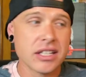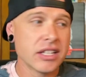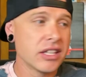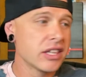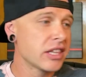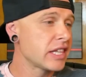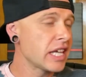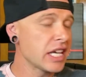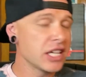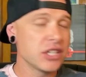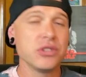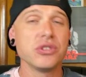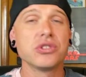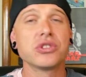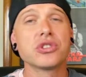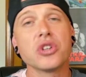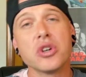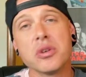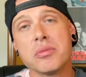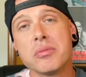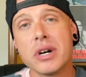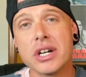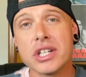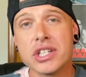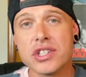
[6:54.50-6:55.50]
thank you so
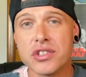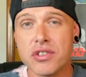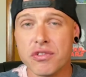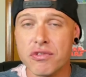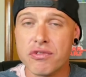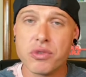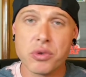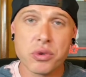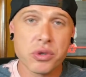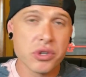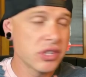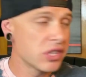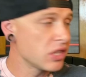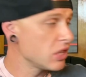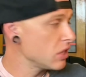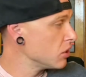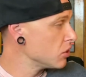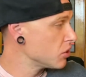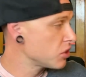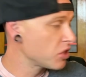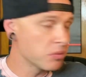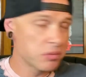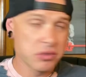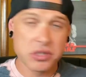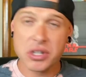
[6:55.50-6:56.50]
much for
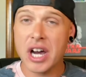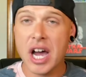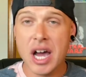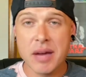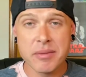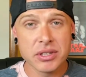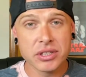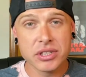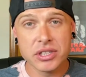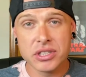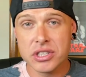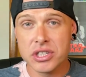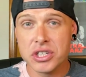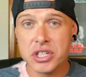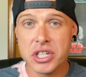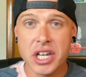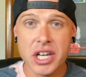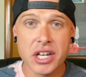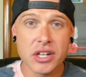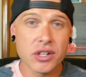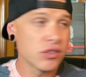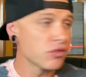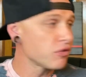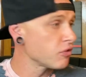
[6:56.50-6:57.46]
subscribing to the channel,